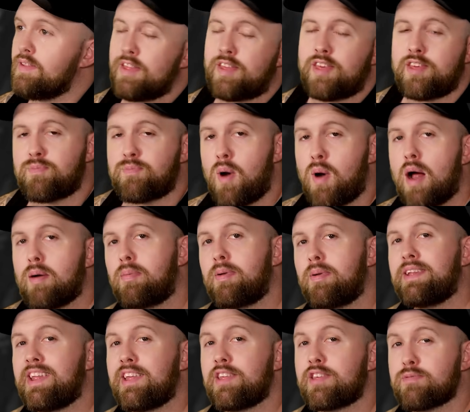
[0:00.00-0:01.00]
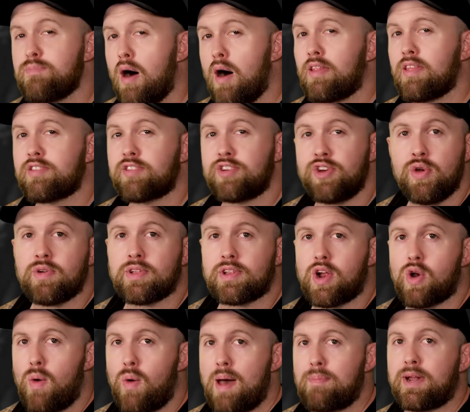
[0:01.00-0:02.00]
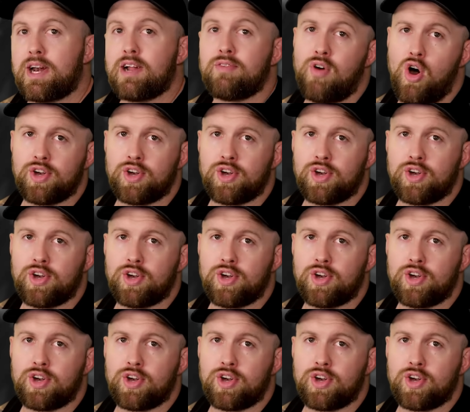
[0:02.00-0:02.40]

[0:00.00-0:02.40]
This is probably the smallest nuclear weapon of all